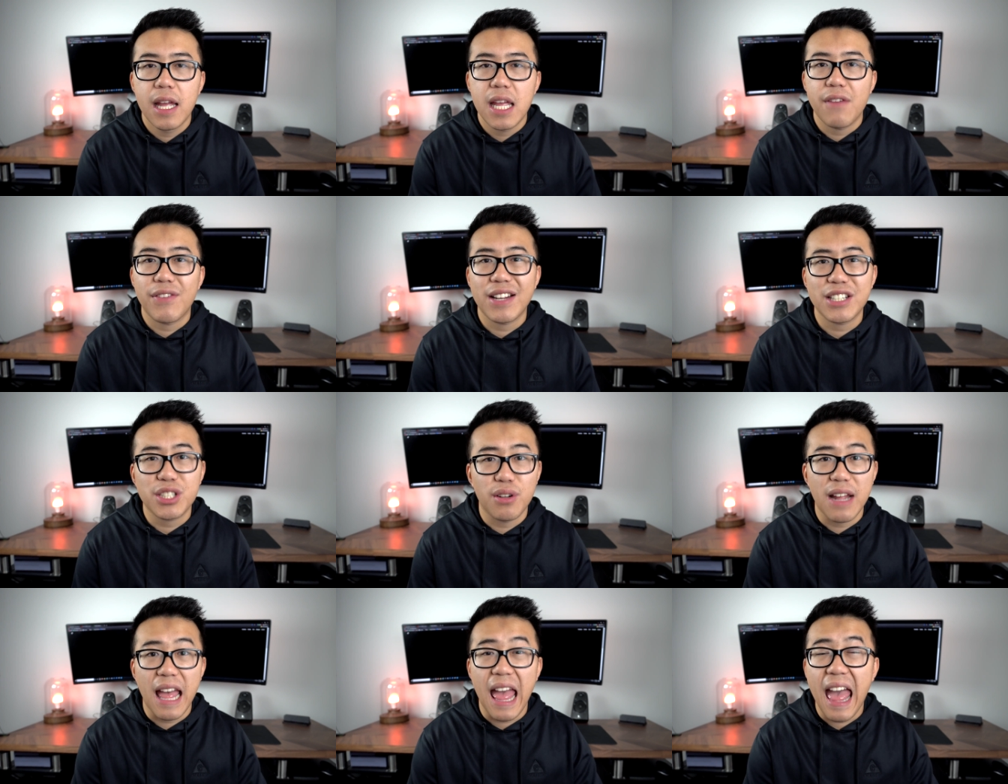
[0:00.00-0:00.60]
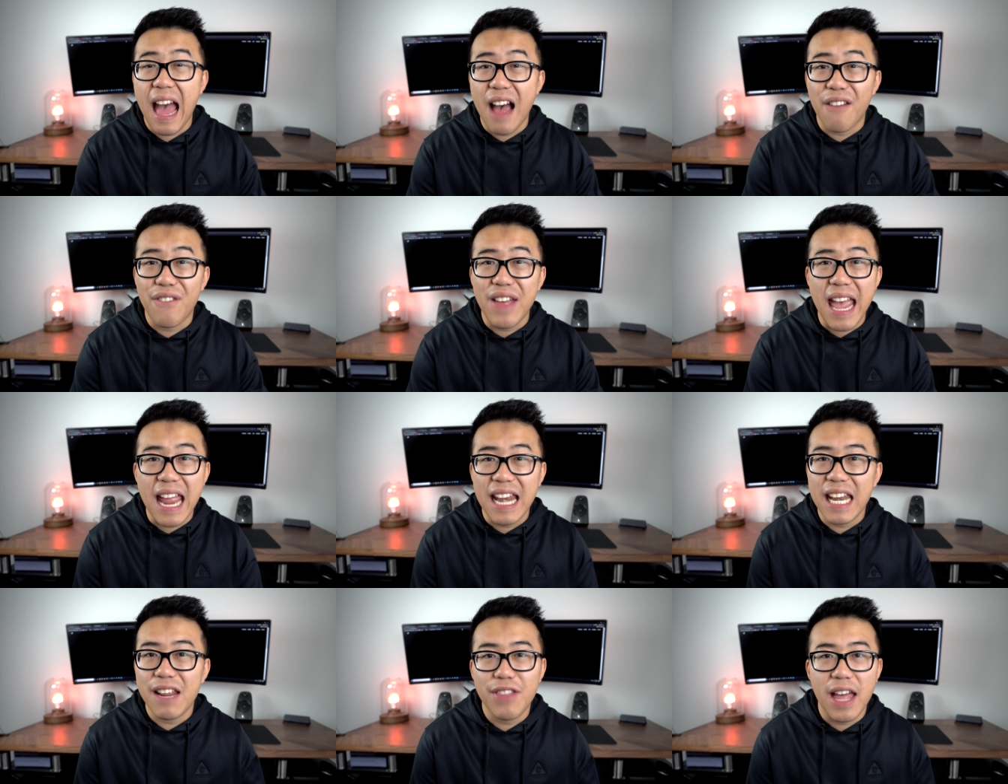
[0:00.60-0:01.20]
If you guys don't have
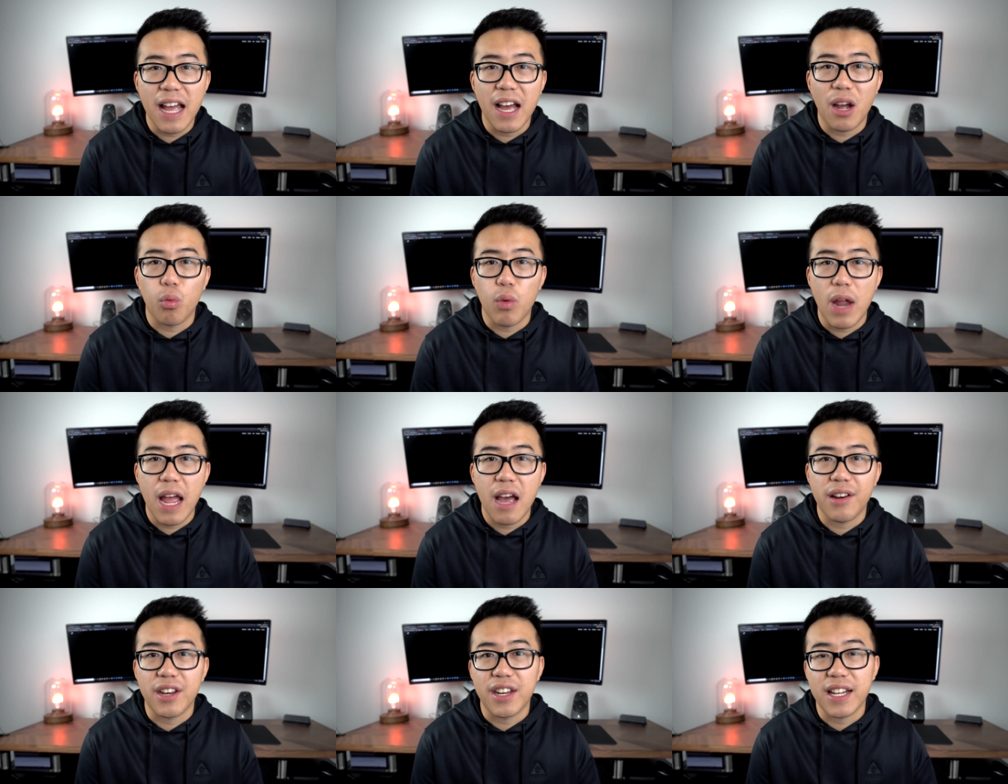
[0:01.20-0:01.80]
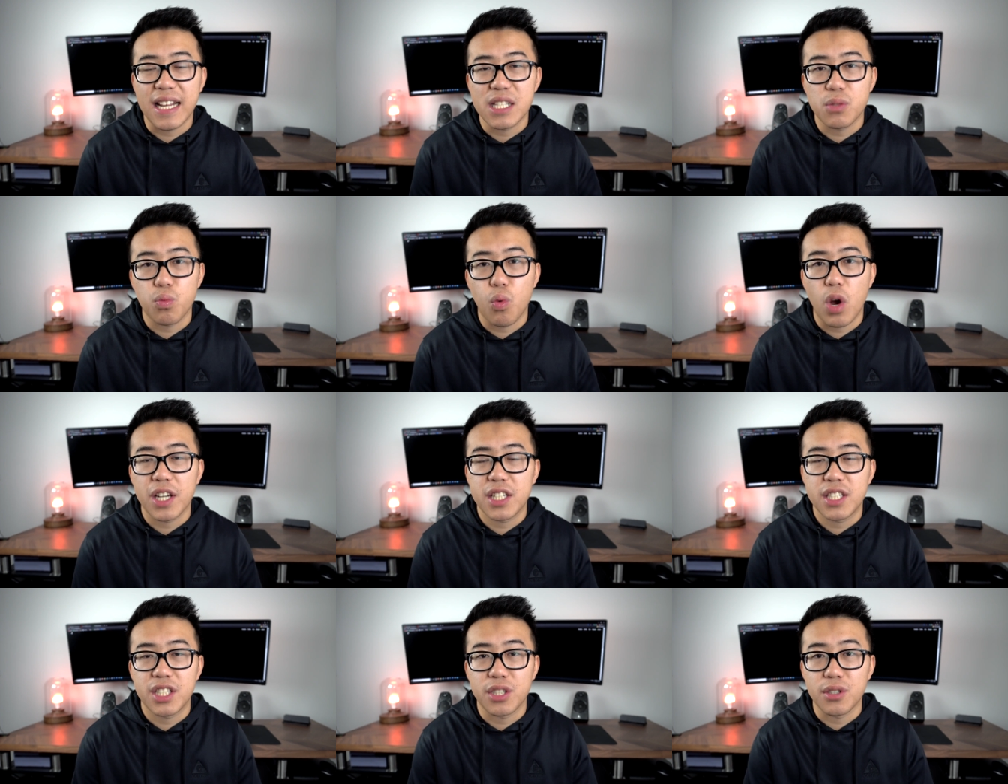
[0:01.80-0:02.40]
any of that around and you guys
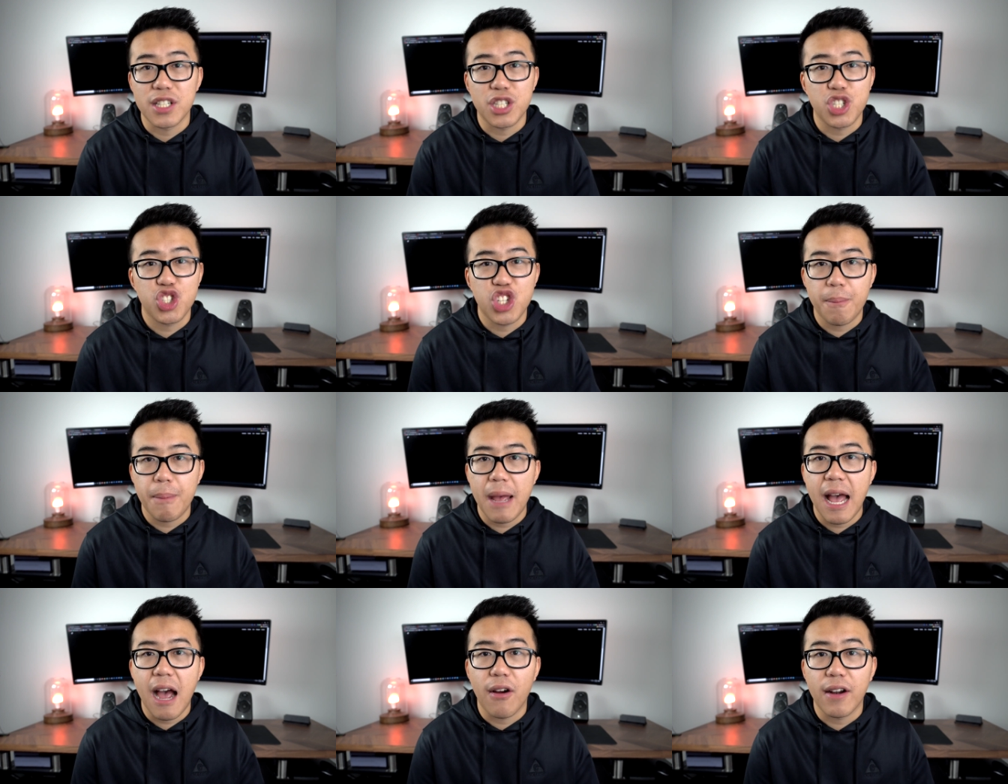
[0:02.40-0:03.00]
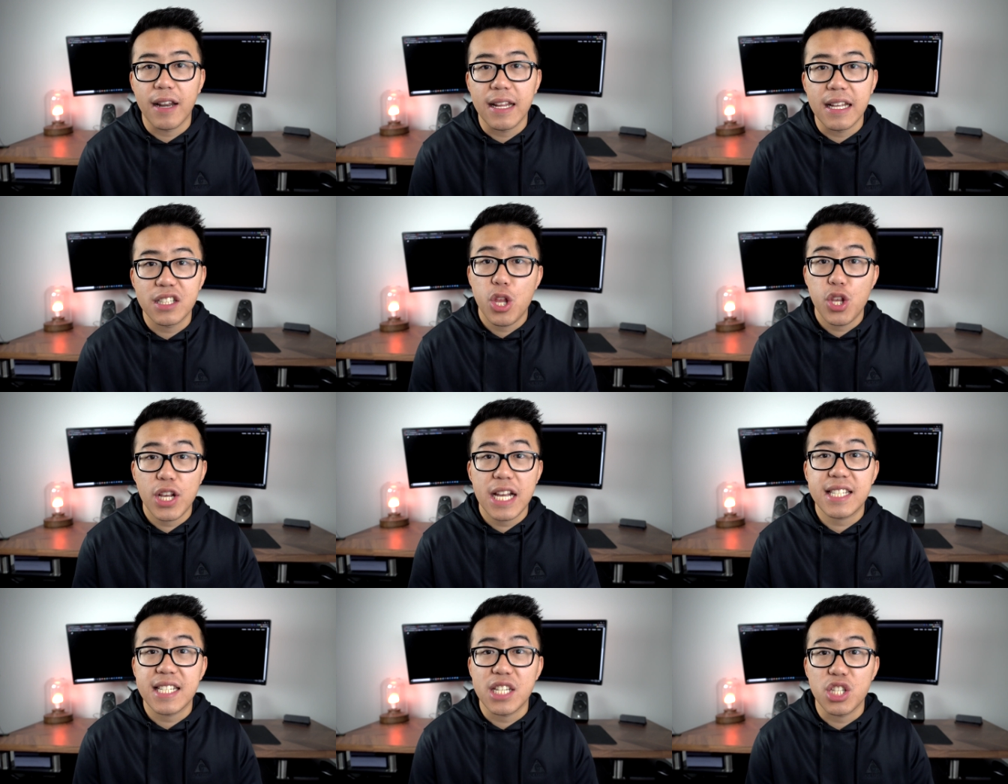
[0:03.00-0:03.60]
want to just ship it how it is,
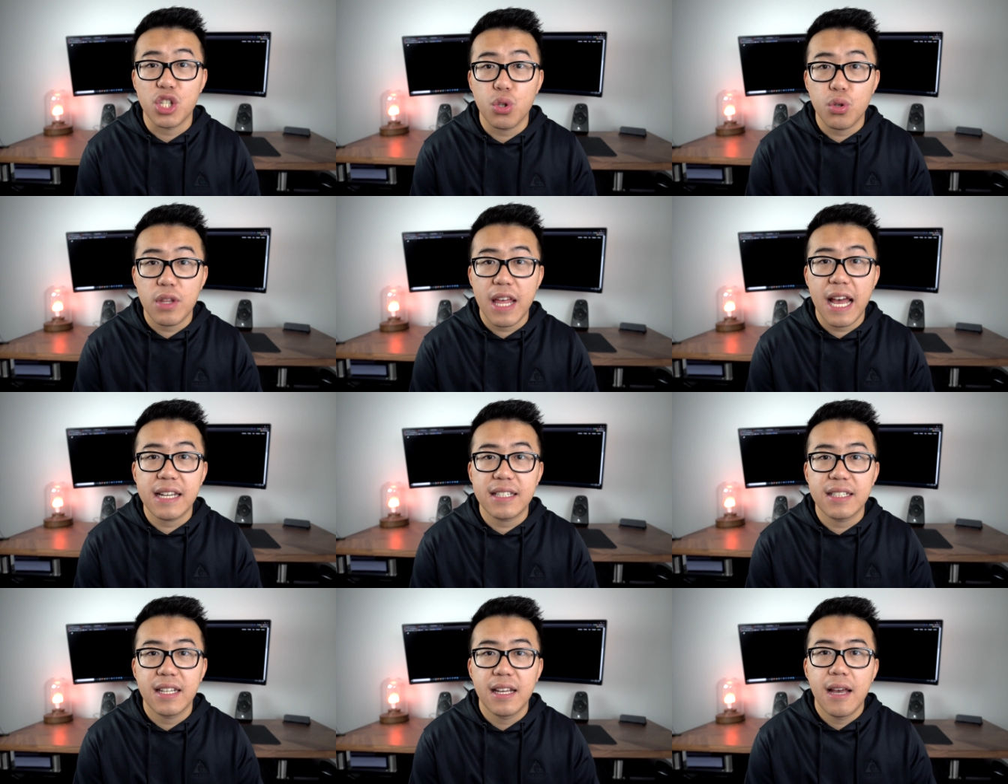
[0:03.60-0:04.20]
you guys can do that,